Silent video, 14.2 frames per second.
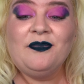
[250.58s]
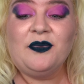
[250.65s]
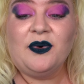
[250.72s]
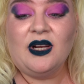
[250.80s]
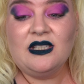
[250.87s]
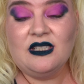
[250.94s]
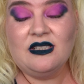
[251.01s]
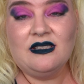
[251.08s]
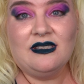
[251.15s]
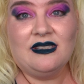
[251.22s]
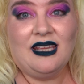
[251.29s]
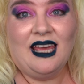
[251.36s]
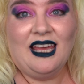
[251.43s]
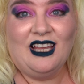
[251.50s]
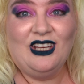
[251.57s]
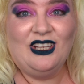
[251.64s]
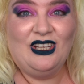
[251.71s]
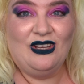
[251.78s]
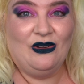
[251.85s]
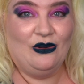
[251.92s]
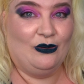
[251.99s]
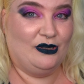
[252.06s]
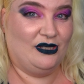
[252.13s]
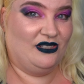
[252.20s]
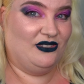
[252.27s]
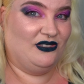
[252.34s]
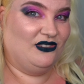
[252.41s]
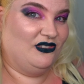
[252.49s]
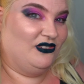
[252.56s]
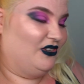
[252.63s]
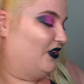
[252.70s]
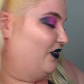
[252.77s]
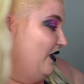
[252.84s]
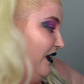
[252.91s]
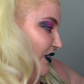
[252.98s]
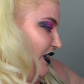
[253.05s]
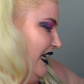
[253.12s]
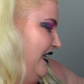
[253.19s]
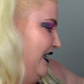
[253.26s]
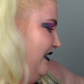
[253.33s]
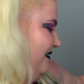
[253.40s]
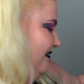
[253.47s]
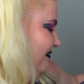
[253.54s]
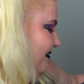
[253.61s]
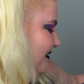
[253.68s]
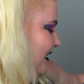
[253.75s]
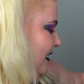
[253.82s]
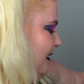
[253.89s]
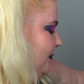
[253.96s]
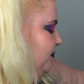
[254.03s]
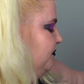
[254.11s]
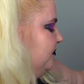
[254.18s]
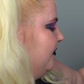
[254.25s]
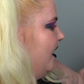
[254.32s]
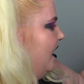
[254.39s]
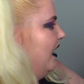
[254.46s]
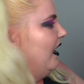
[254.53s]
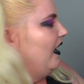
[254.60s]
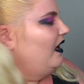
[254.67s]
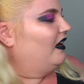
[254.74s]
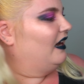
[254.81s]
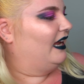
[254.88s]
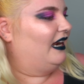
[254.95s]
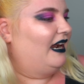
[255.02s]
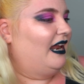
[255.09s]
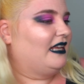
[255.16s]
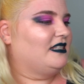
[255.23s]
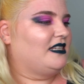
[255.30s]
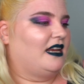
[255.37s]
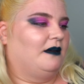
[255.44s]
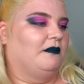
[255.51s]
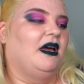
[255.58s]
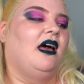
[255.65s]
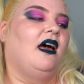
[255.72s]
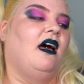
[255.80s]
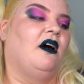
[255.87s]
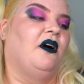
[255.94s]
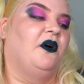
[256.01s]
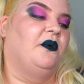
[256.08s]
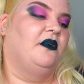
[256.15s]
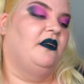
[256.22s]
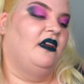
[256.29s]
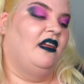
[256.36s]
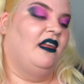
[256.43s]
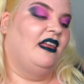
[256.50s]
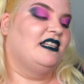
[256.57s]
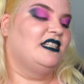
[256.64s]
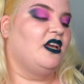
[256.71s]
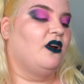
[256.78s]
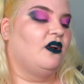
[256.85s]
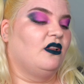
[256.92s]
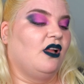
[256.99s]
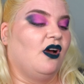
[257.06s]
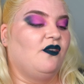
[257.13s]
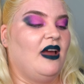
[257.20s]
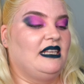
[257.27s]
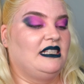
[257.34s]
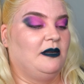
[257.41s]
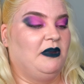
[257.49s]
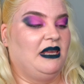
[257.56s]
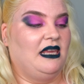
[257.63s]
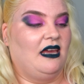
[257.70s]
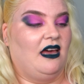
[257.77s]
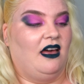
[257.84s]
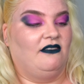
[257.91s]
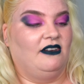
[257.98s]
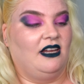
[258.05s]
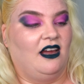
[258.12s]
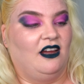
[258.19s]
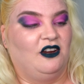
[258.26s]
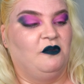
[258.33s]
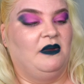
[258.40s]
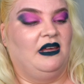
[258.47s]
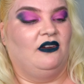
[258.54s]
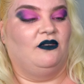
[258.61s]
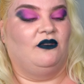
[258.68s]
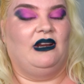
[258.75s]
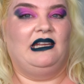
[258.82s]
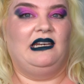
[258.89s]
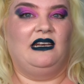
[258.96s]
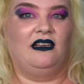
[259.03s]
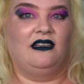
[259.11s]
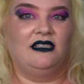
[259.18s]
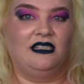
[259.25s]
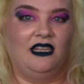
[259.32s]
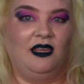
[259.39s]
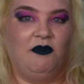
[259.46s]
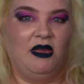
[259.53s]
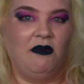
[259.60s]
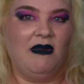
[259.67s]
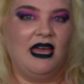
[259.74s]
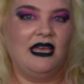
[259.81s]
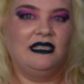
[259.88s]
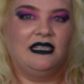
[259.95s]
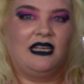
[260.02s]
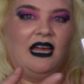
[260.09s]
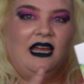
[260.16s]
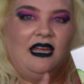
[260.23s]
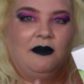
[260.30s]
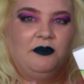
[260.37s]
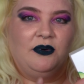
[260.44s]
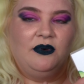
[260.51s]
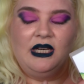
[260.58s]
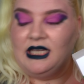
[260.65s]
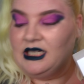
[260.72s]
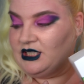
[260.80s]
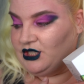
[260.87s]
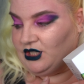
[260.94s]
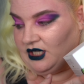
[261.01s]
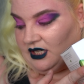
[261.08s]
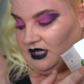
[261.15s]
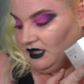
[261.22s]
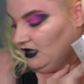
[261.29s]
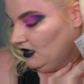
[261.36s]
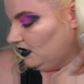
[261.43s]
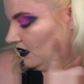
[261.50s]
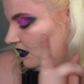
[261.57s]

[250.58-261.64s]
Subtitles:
brushes get good use around here. All right, next item. Oh, so Glow Recipe Avocado Melt Retinol Sleeping Mask. I am pretty sure